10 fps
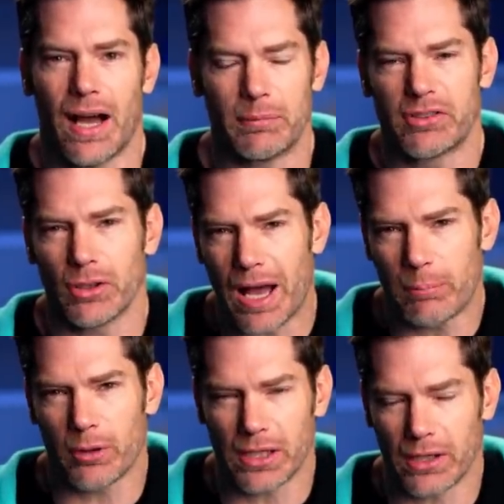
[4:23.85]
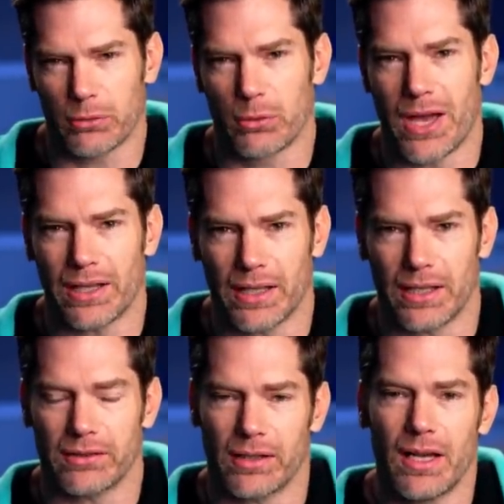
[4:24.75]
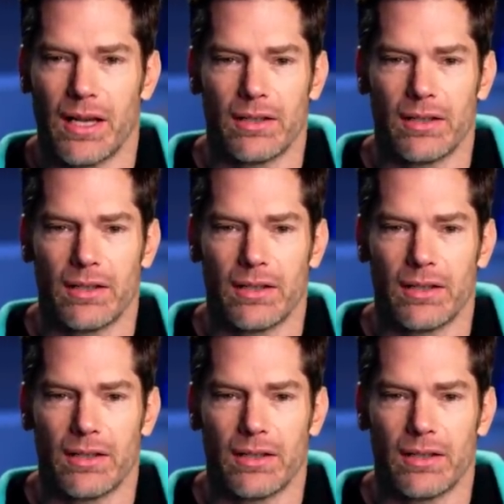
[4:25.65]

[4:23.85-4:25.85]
I'm still operating it through that lens.